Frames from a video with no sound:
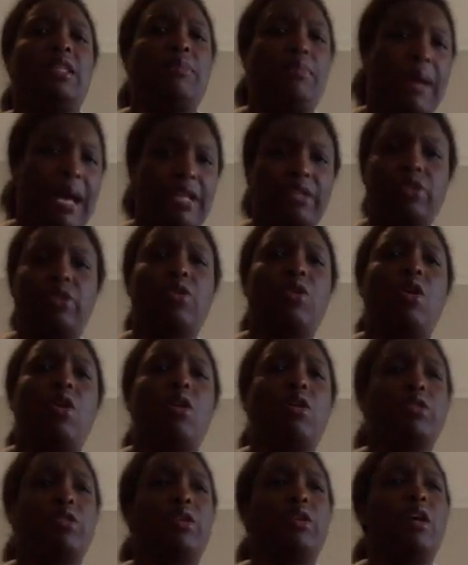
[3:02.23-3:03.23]
The pastor
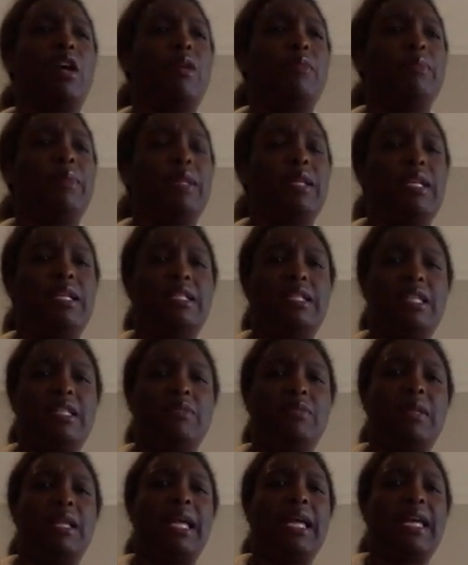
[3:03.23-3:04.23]
calls her up and he says,
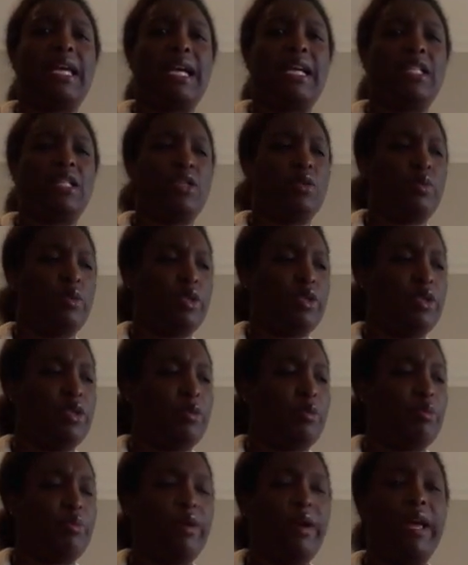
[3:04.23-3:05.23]
Malika, I just want you to
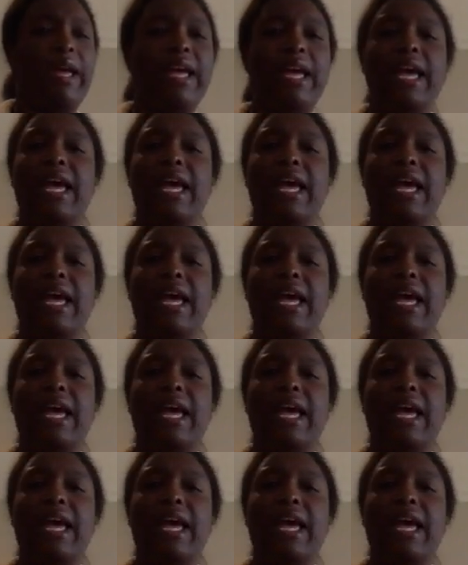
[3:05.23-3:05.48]
pray.